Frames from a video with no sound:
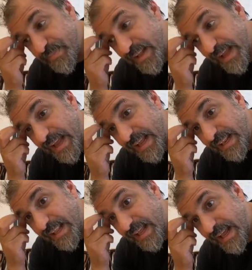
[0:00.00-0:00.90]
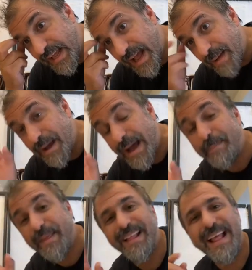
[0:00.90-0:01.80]
And I'm
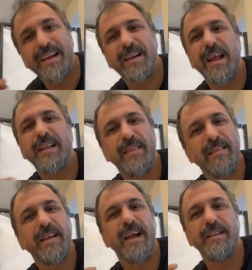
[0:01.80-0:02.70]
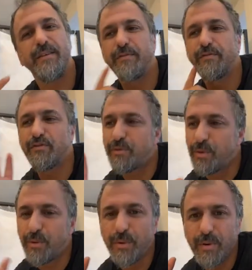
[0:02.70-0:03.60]
happy that I create this kind of
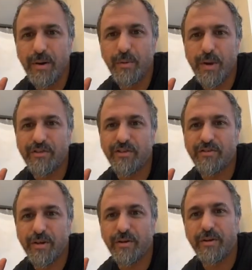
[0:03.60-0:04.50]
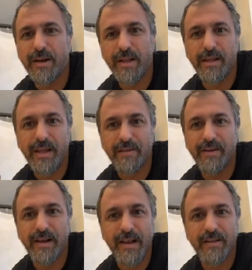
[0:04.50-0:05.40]
school, which is not only
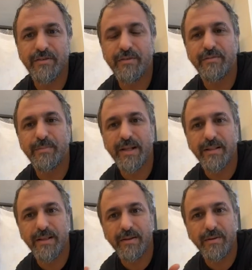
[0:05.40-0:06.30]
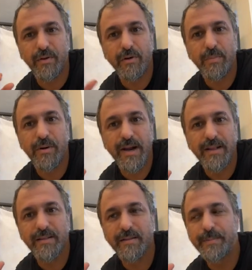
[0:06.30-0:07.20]
giving lessons but
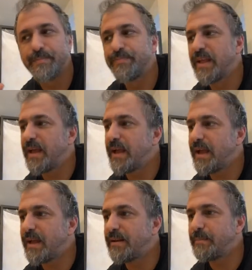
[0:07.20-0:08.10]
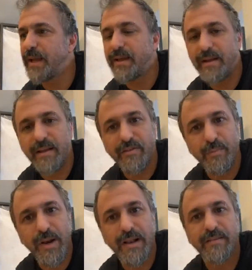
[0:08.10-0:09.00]
corporate and make a
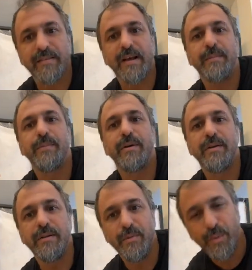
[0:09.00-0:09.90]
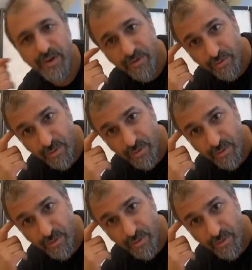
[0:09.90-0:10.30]
small ensemble, which is